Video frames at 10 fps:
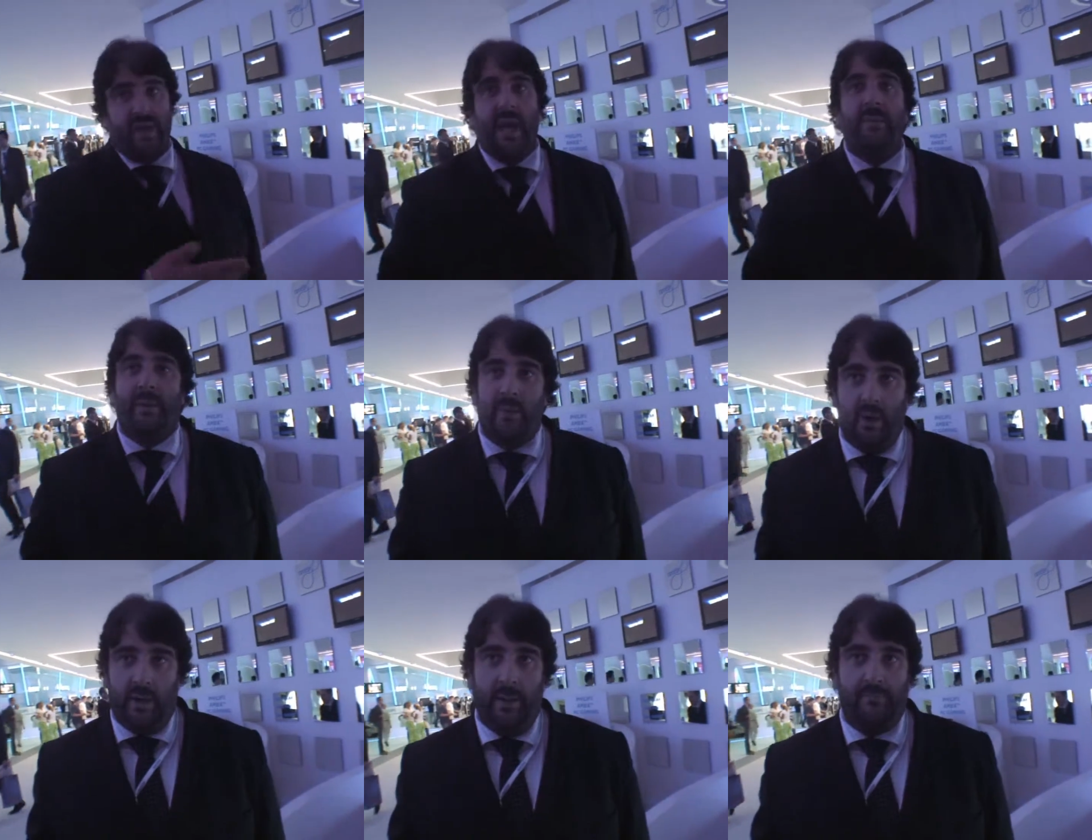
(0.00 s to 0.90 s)
with the gaming
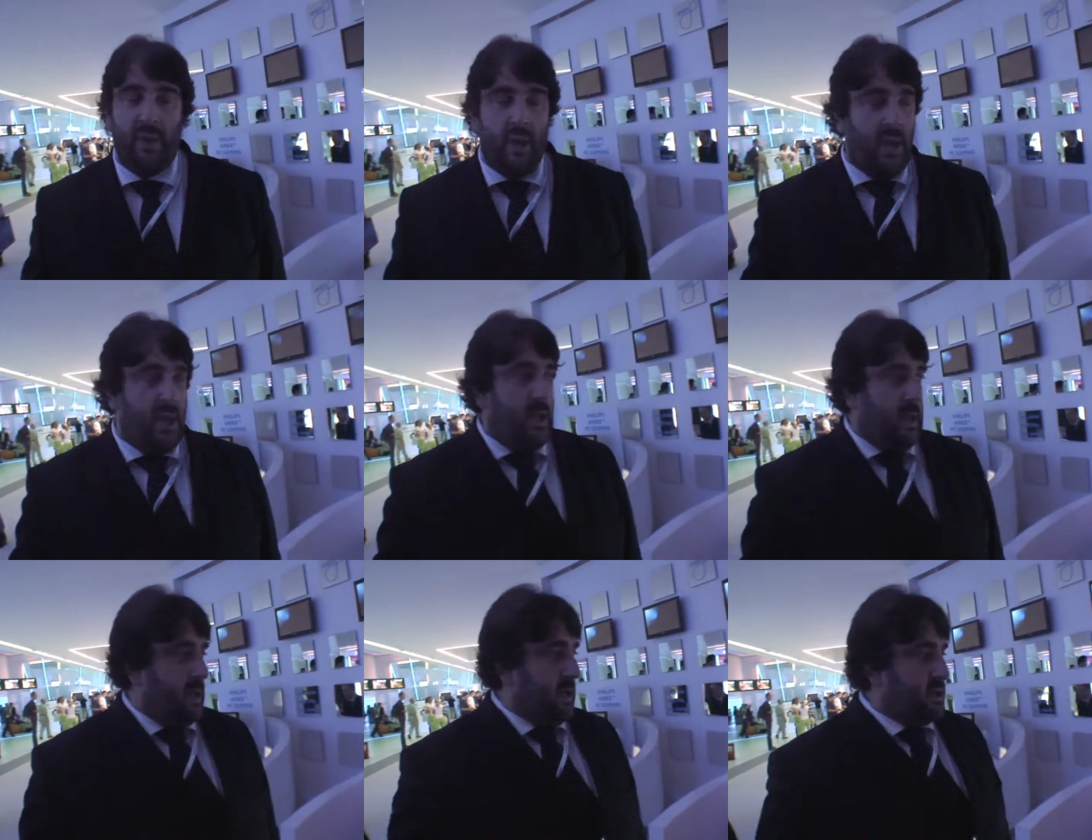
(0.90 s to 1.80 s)
market.
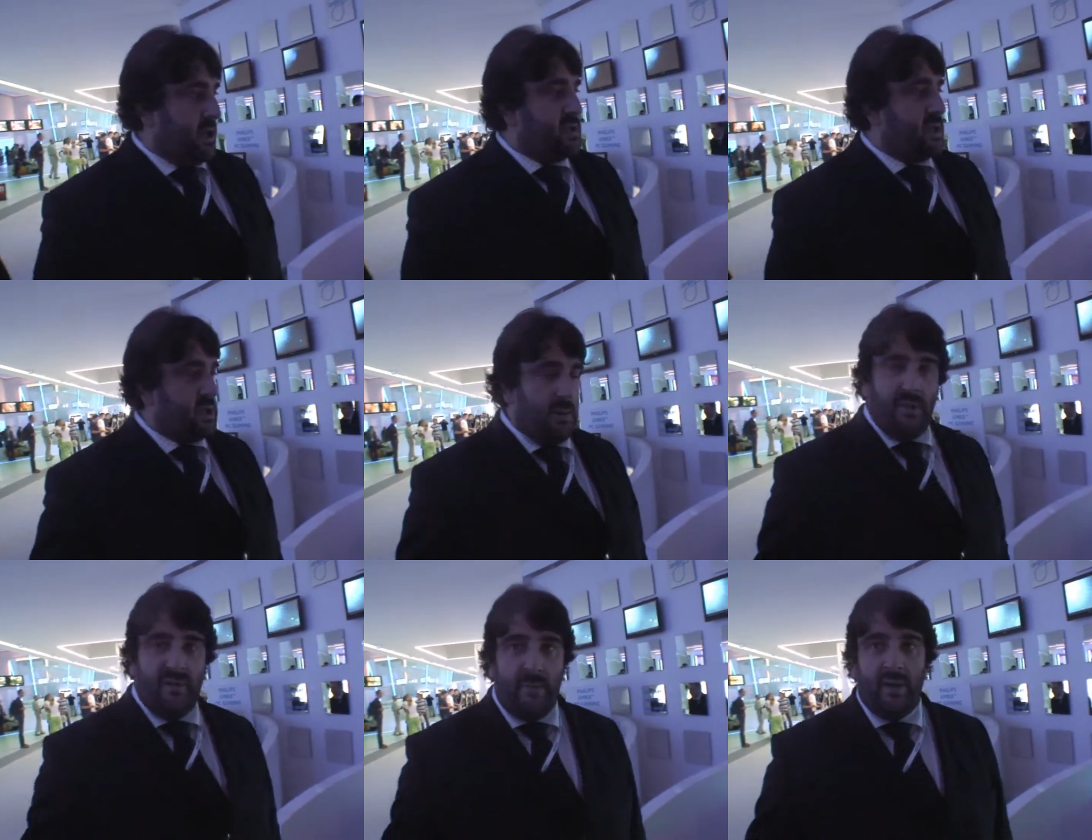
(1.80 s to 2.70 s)
Now to use the
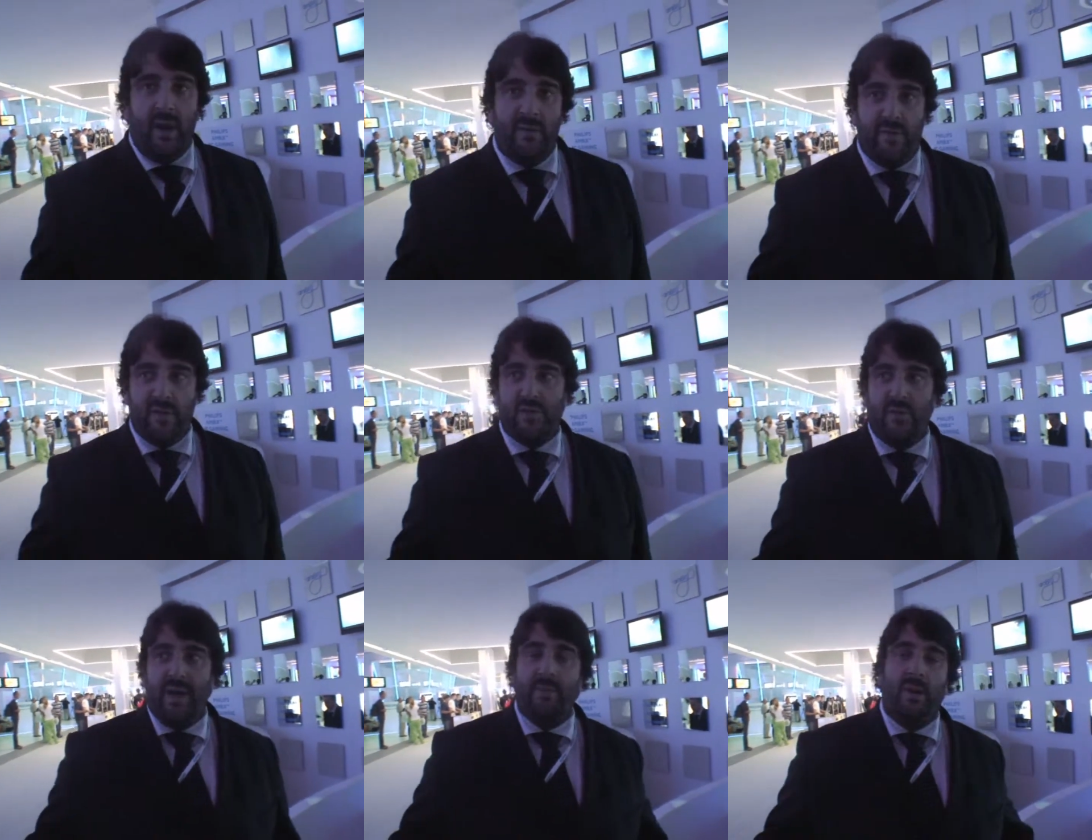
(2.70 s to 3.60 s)
example of Ambilight first
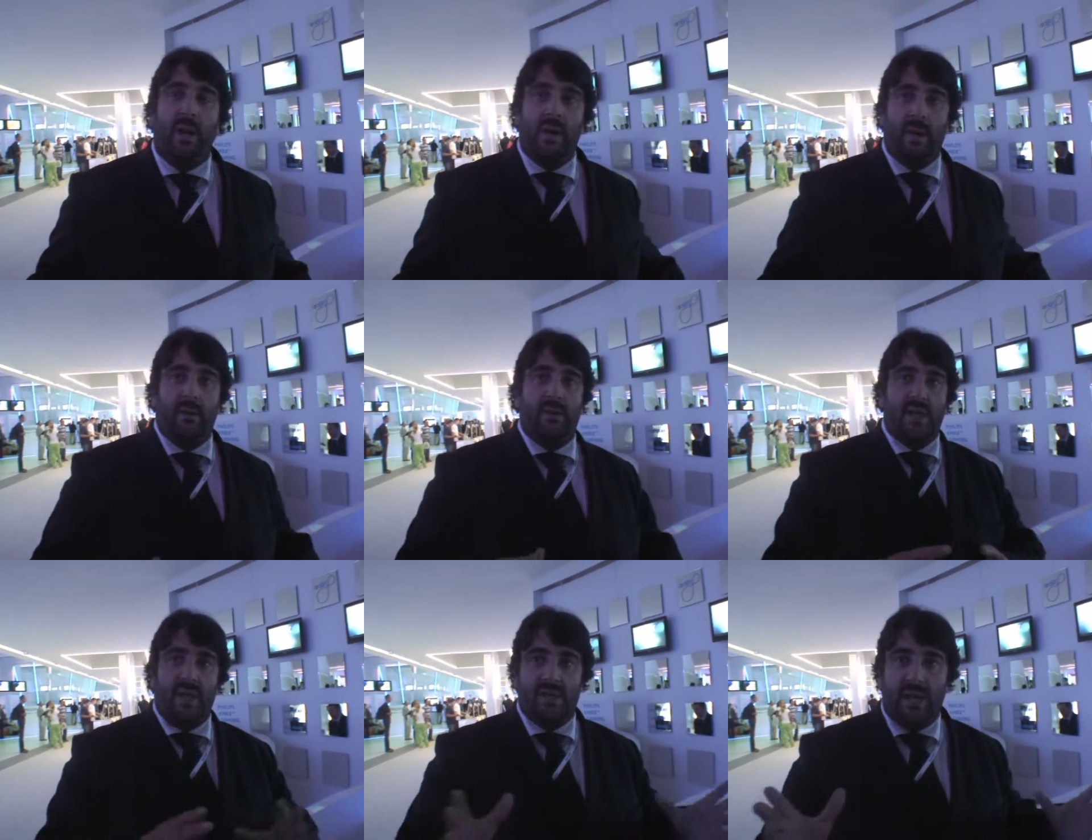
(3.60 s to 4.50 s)
of all, Ambilight
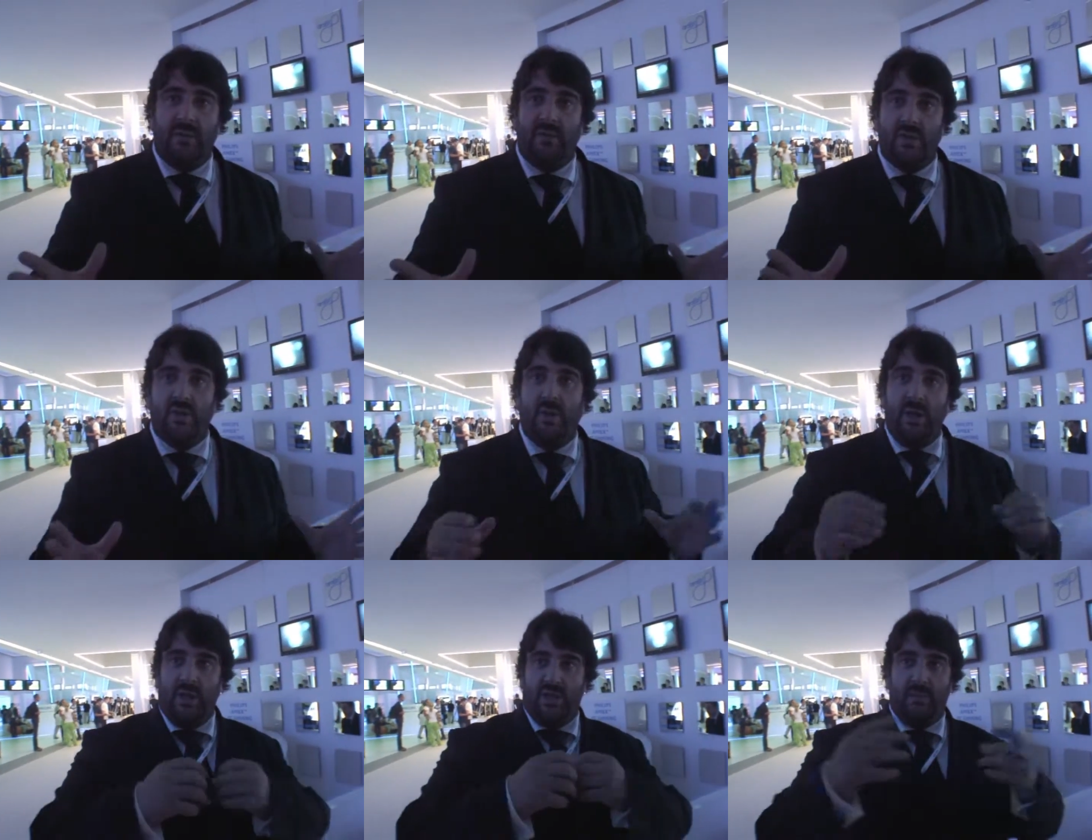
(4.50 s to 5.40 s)
takes television
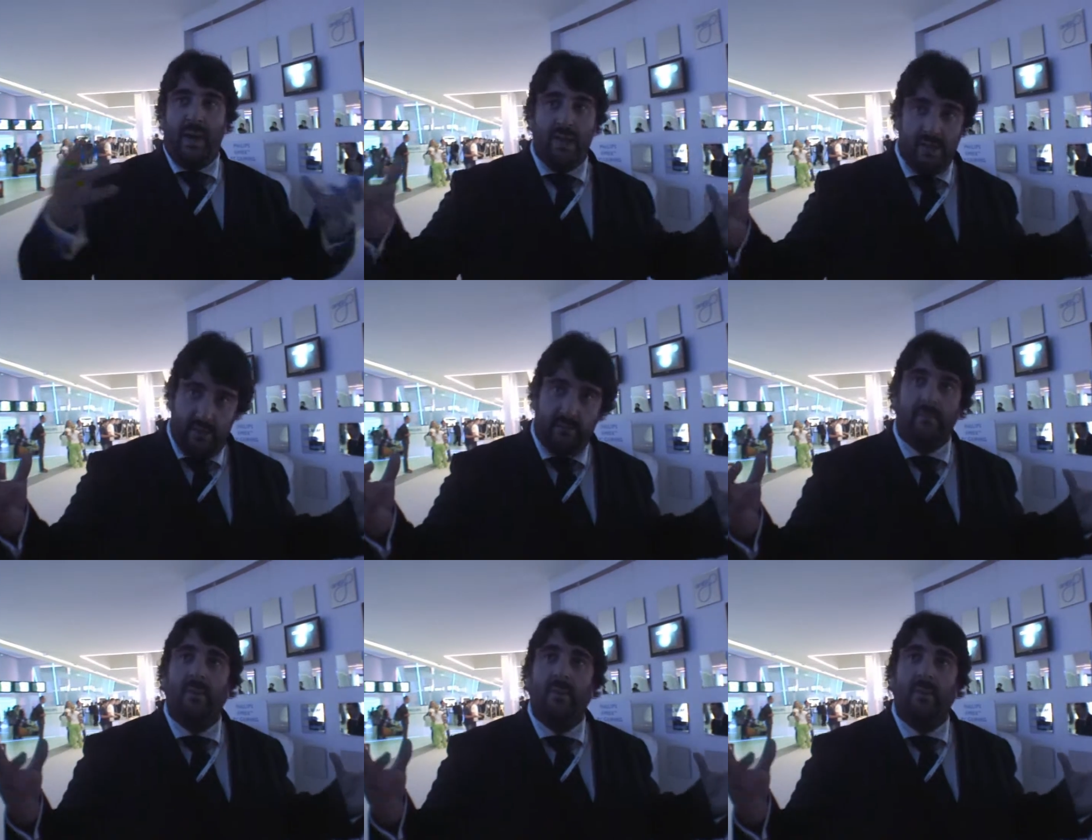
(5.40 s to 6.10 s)
and expands it.